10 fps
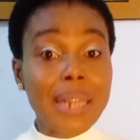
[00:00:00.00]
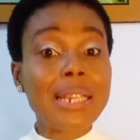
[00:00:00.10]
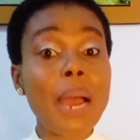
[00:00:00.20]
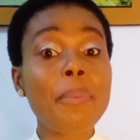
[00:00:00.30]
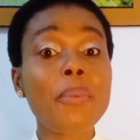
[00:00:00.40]

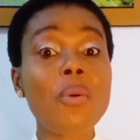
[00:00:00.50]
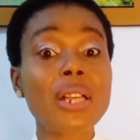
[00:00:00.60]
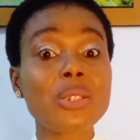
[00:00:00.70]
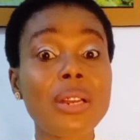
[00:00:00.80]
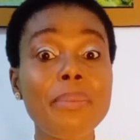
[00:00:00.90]
There are people who
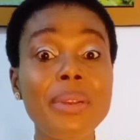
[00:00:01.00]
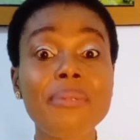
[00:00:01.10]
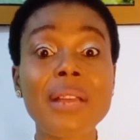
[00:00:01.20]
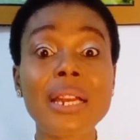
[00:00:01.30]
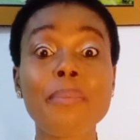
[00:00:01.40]
actually
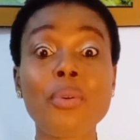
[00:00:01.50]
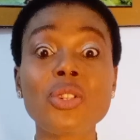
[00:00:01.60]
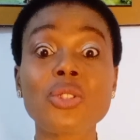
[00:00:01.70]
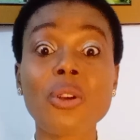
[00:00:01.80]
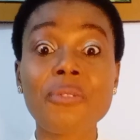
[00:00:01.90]
believe that the
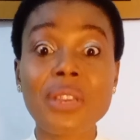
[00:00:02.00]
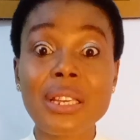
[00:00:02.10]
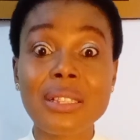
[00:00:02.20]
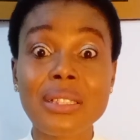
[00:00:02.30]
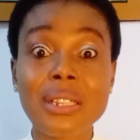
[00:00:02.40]
bunch of
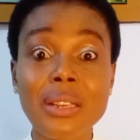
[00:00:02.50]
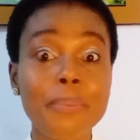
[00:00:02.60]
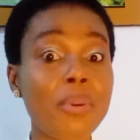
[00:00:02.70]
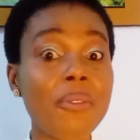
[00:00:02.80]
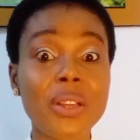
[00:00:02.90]
kids the
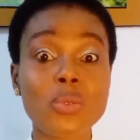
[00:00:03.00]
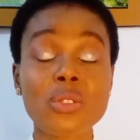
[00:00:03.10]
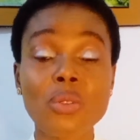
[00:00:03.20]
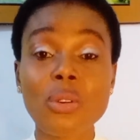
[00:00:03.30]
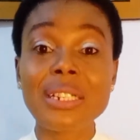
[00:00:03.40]
prophet
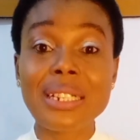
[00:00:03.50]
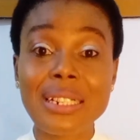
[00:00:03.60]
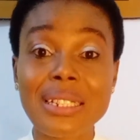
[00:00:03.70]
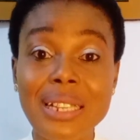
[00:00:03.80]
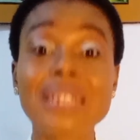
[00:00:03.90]
was holding in
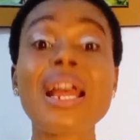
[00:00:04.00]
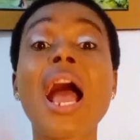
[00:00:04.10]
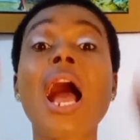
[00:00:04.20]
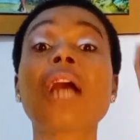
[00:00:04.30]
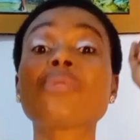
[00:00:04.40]
his hand
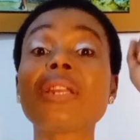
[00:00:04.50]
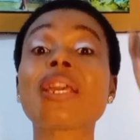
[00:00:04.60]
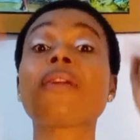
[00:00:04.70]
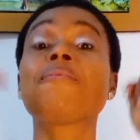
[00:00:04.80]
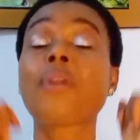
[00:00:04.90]
actually
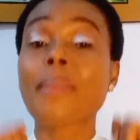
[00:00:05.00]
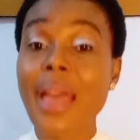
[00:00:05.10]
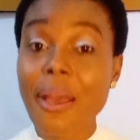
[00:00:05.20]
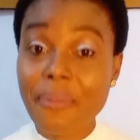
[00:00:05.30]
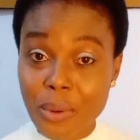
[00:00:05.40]
came from
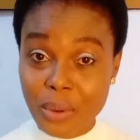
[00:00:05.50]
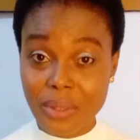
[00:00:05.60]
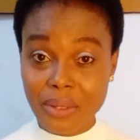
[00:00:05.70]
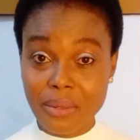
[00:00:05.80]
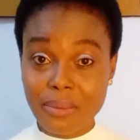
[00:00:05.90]
heaven.